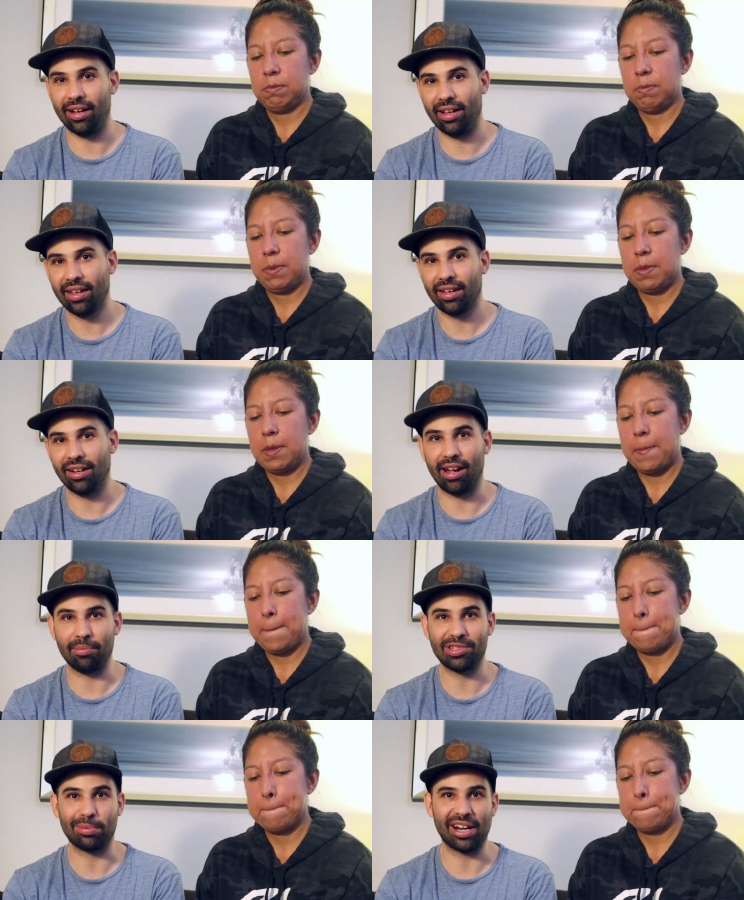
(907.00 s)
Speaker 1: uh, You know,
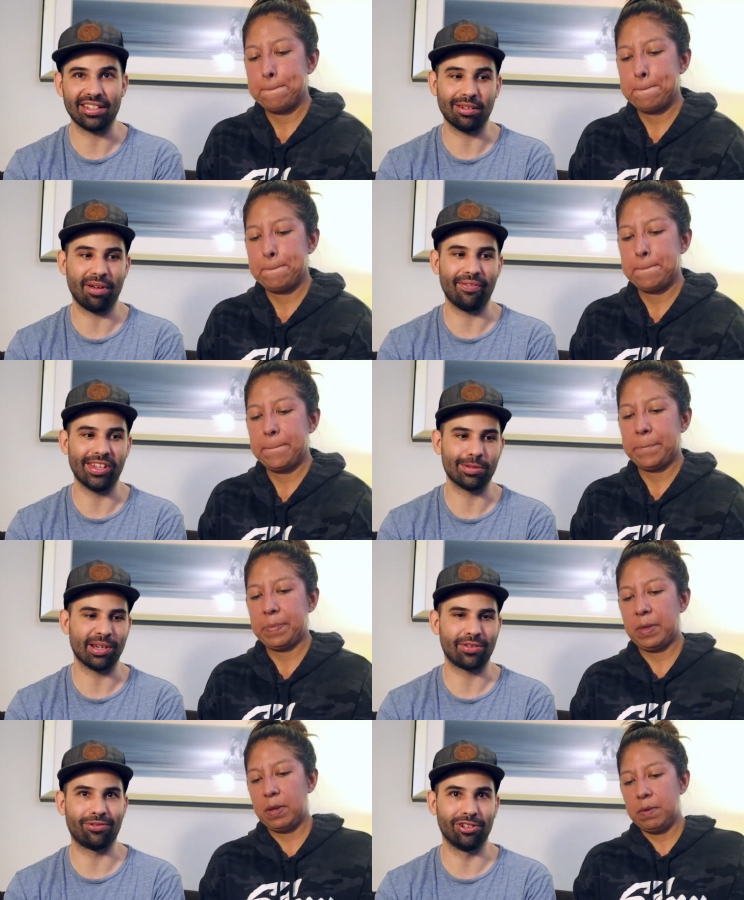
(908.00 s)
I'm surprised that we have
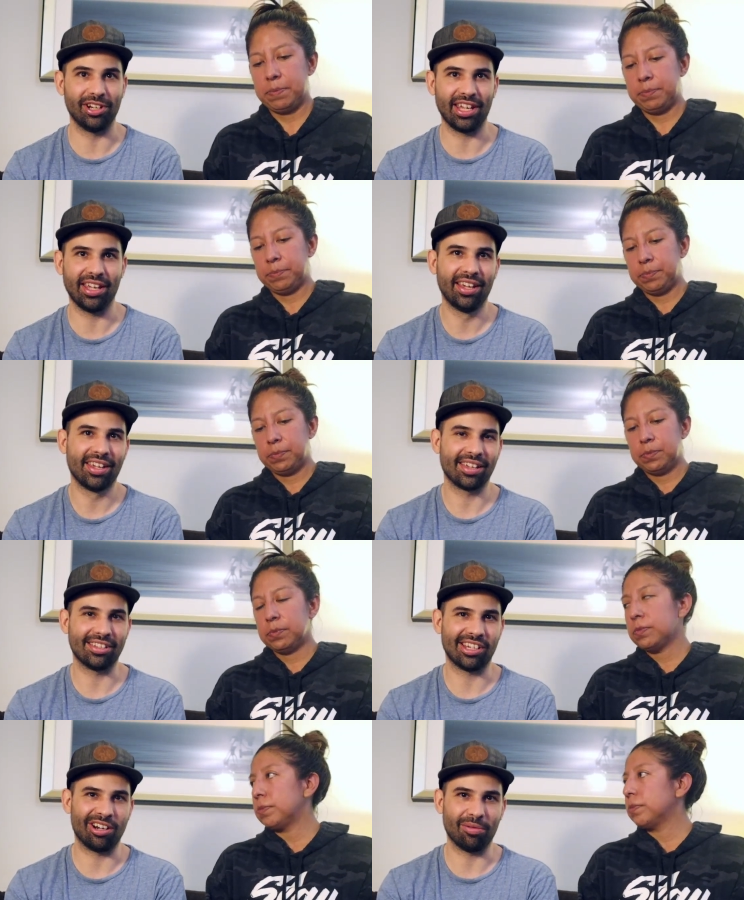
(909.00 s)
this much fruity,
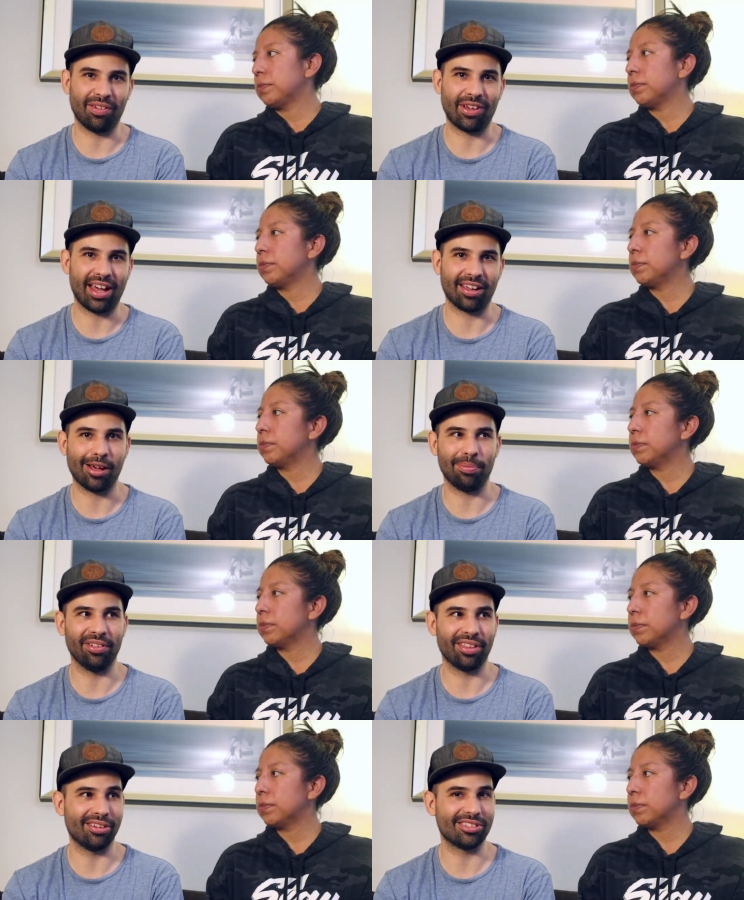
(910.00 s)
considering we've got a
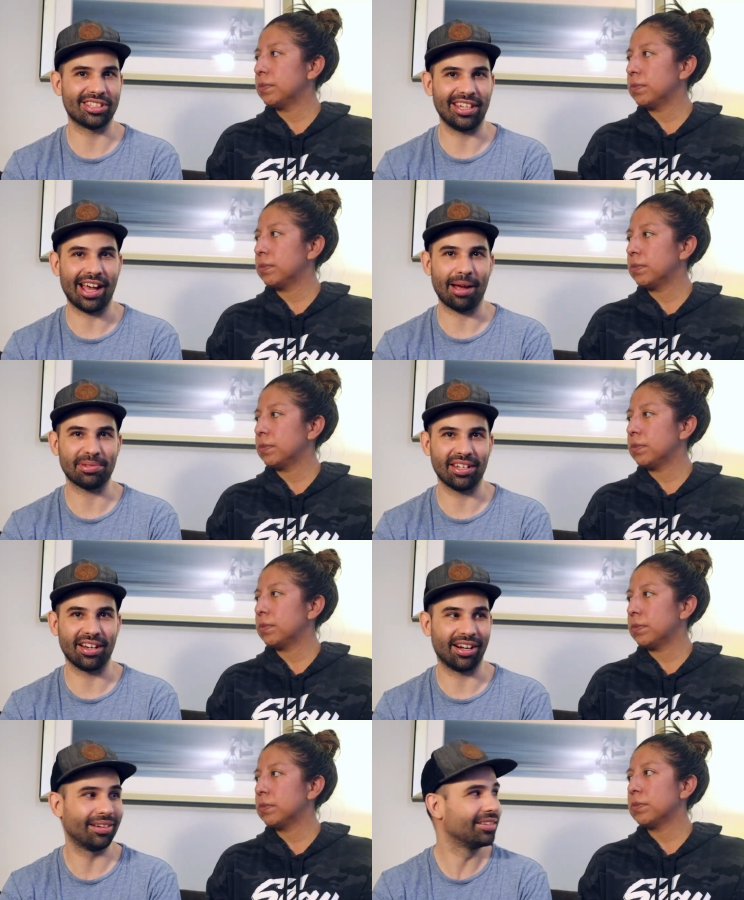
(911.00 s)
couple of those sea hops
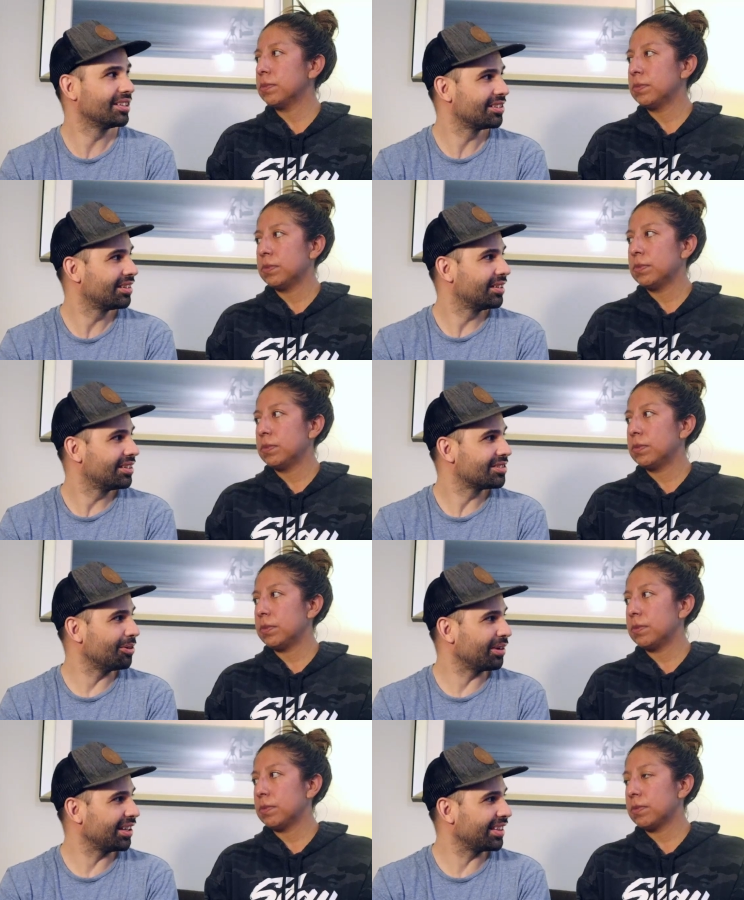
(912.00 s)
in here.
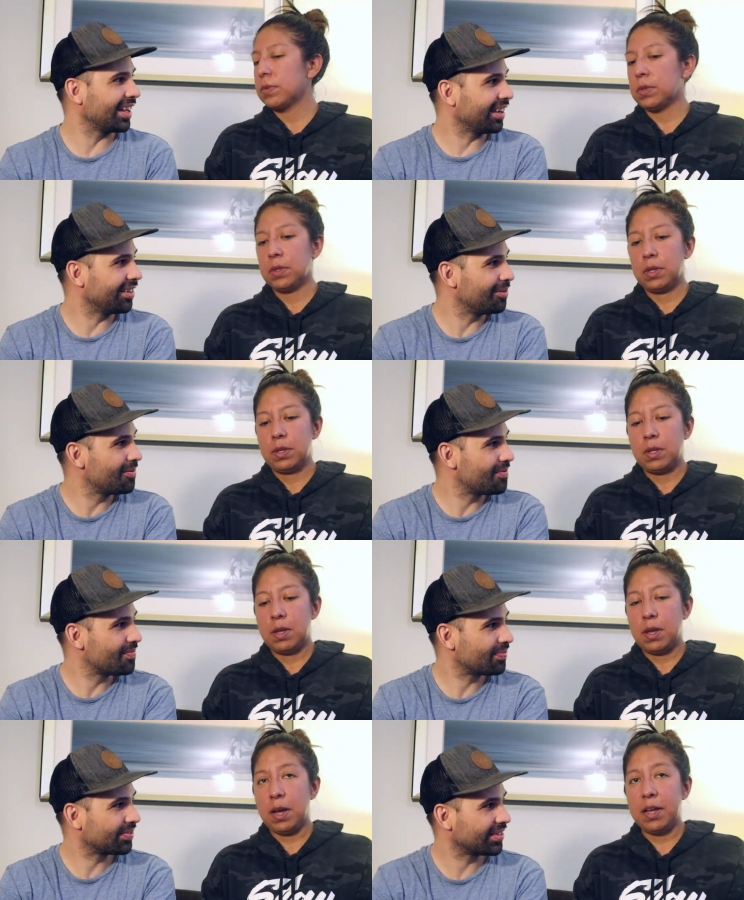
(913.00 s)
Speaker 2: So what do you think?
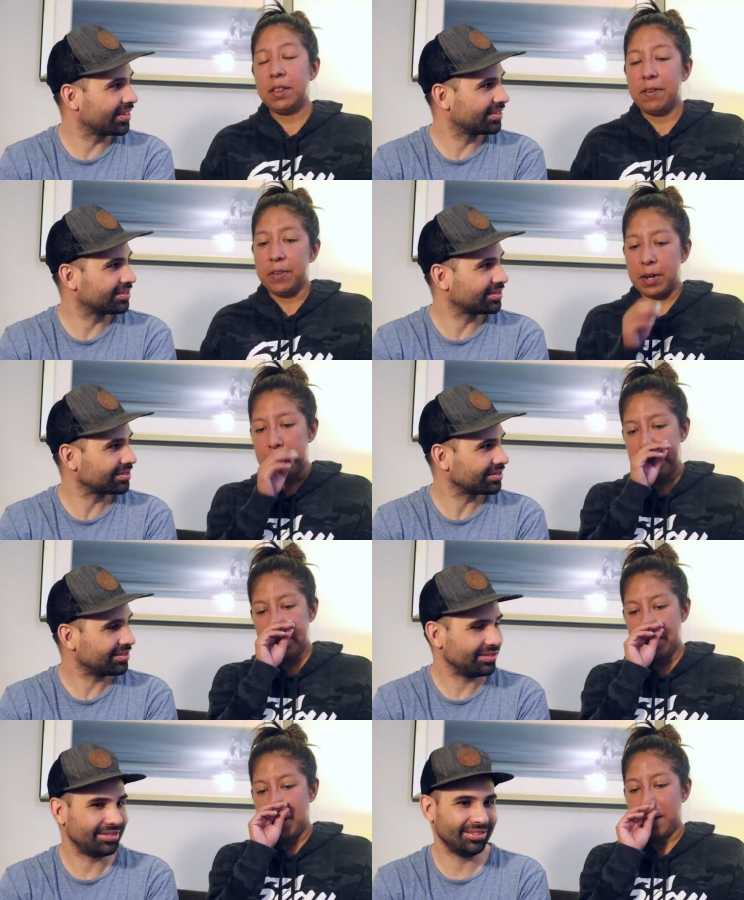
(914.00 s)
I love it. I
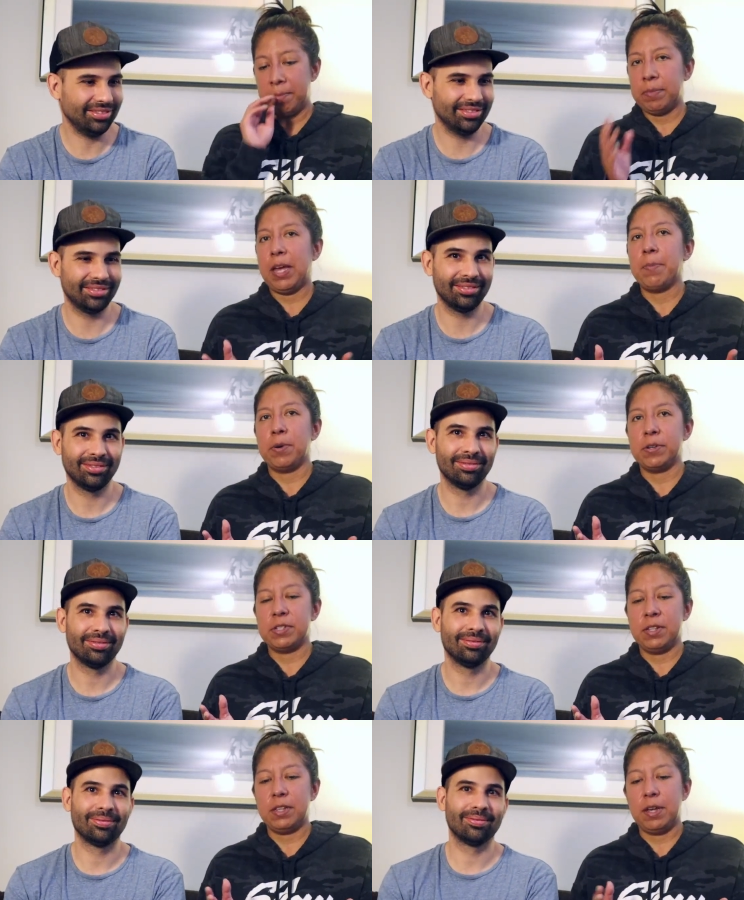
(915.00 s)
mean, I'm that
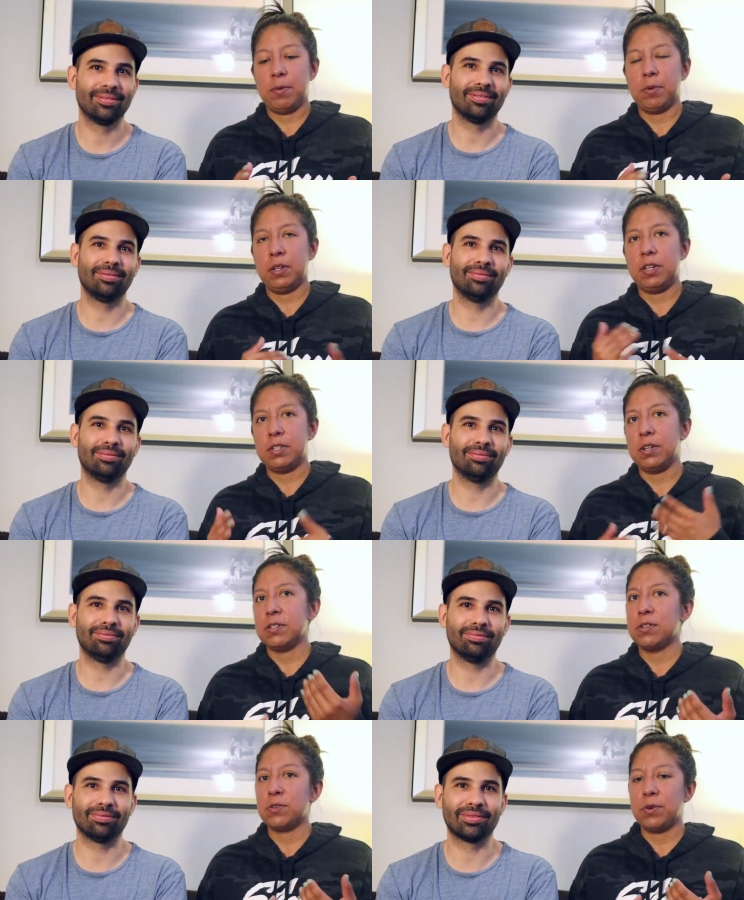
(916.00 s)
person that really
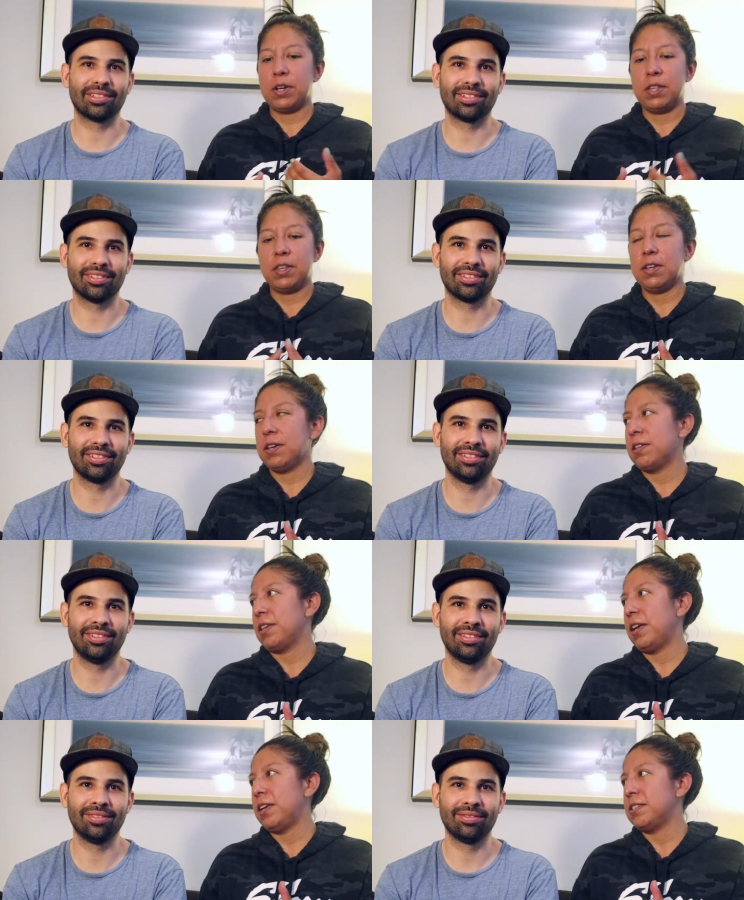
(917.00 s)
does enjoy
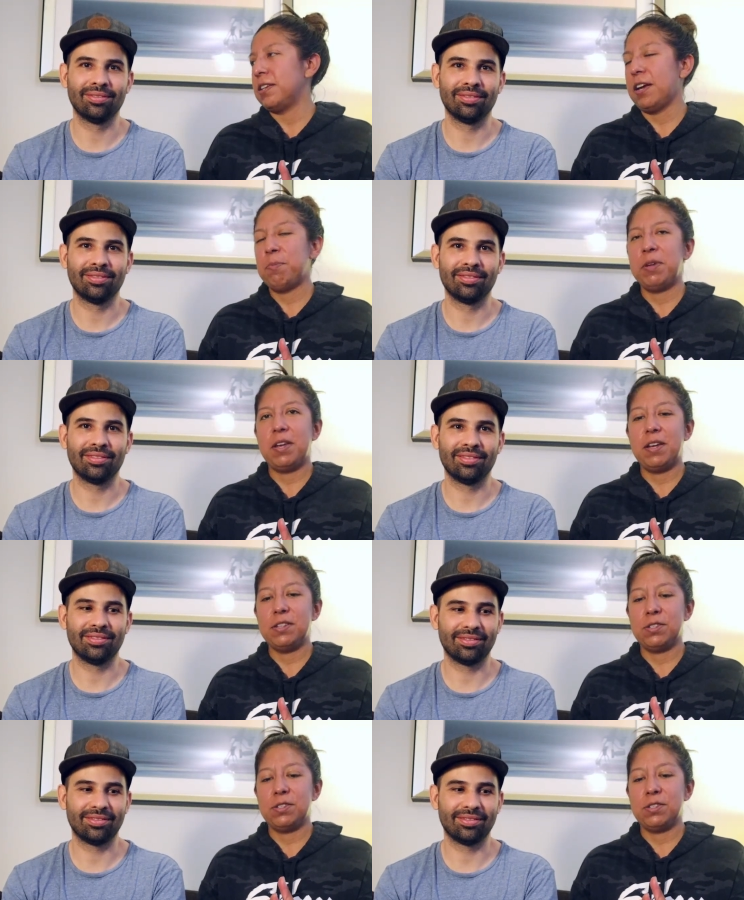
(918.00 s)
the, the hazy I P